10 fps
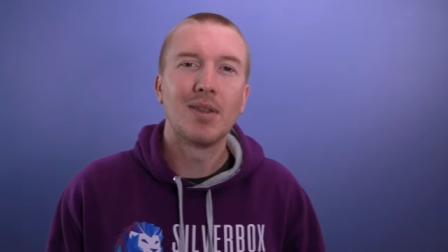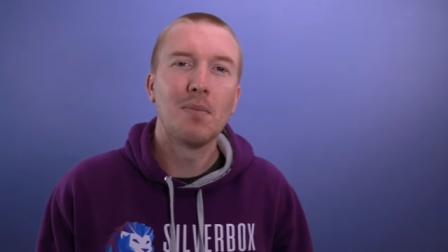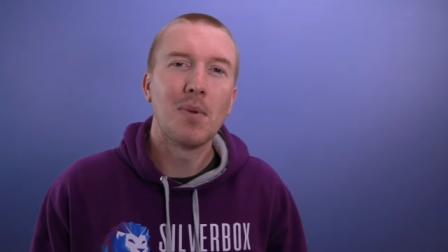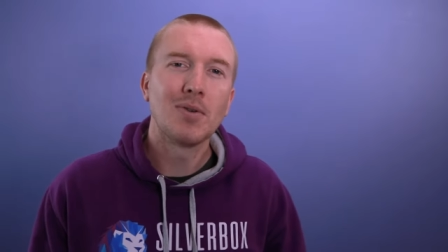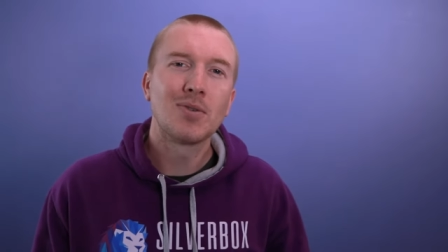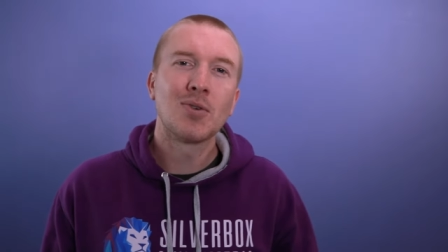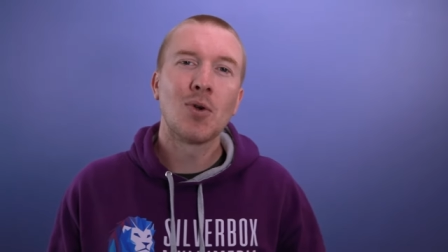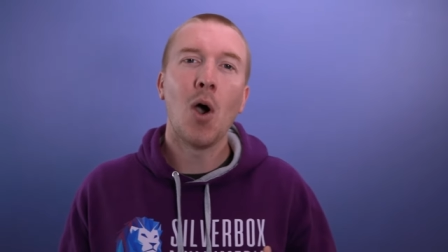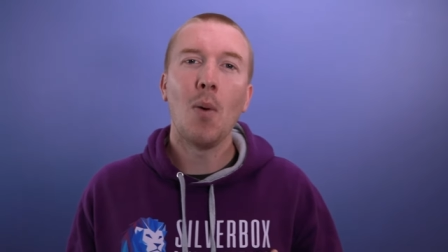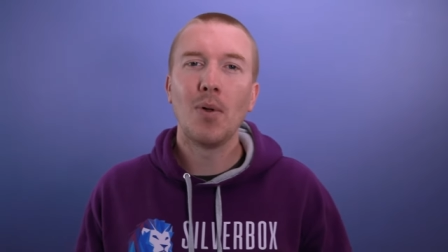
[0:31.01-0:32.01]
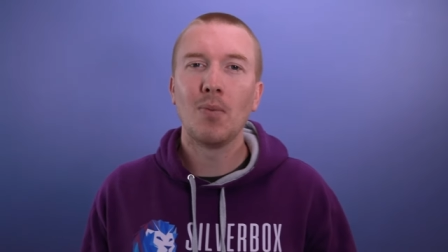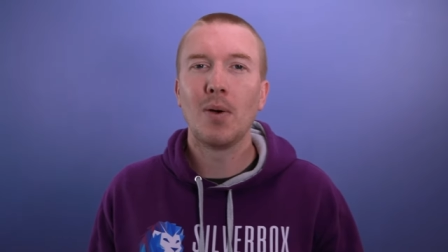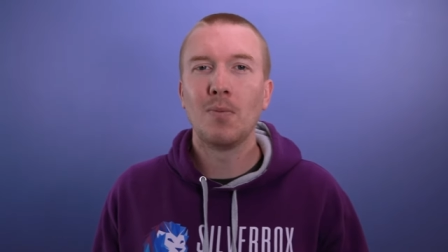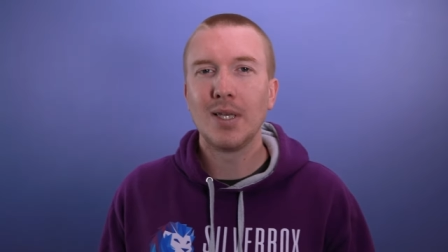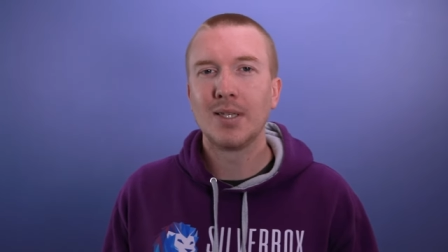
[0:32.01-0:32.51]
the most common
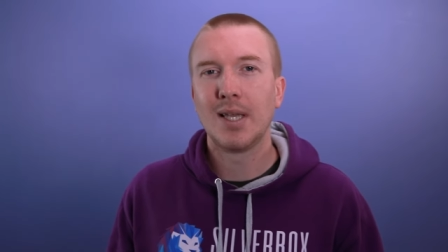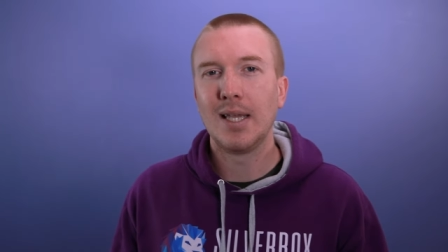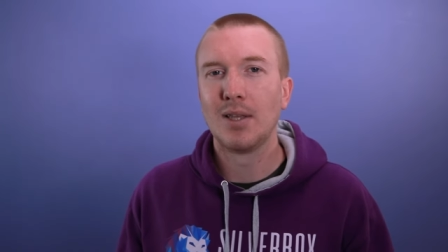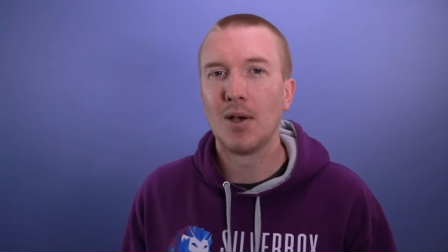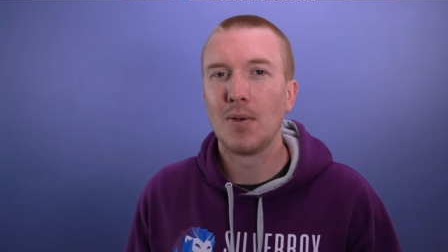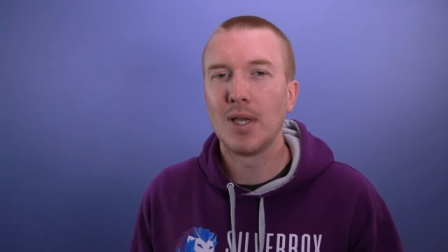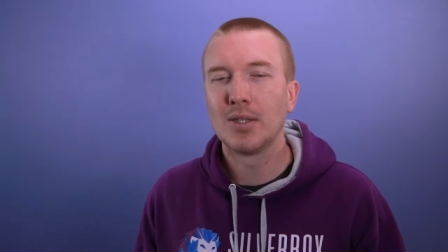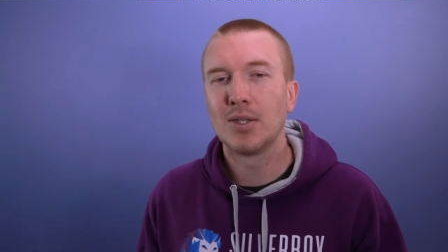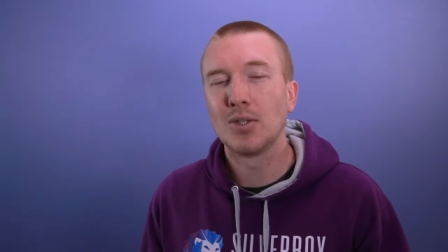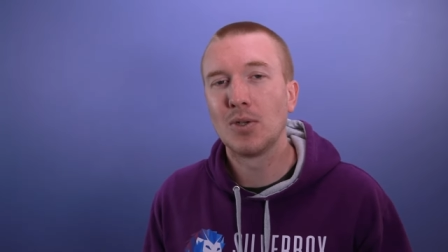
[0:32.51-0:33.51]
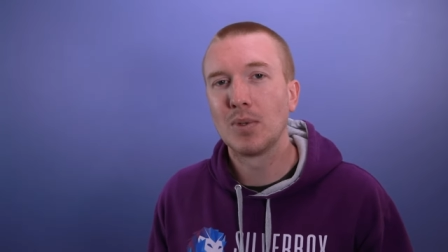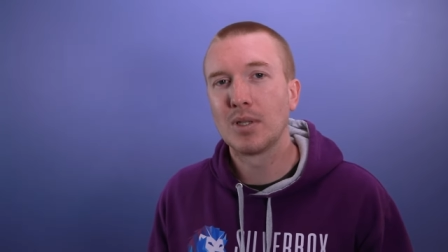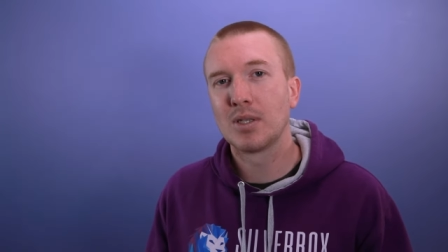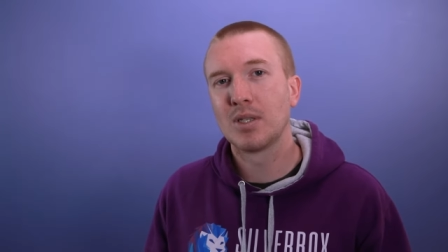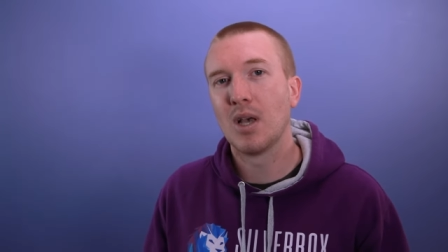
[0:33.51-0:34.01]
one we see though is to do
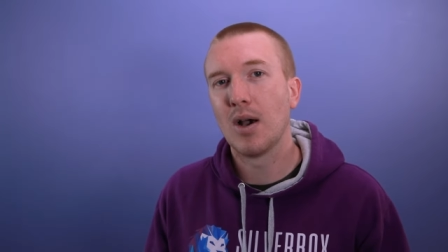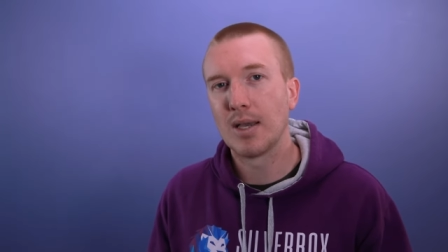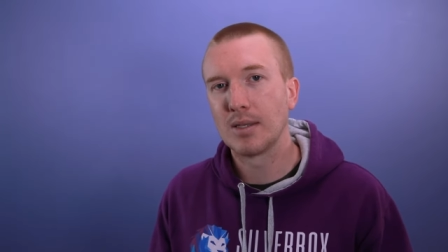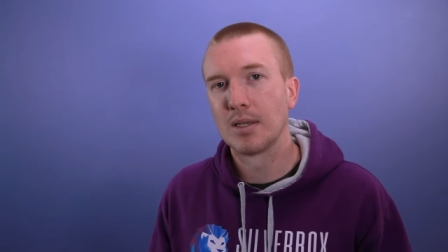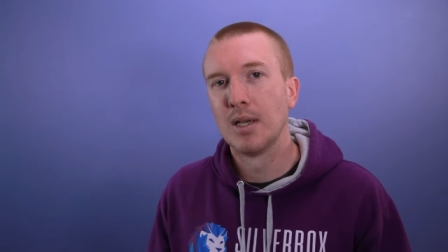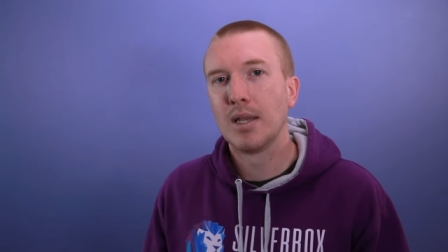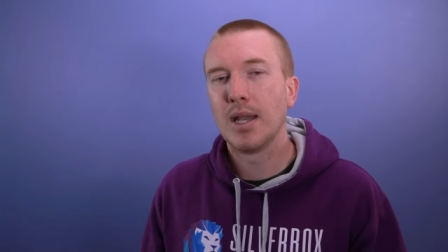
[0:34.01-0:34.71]
with size.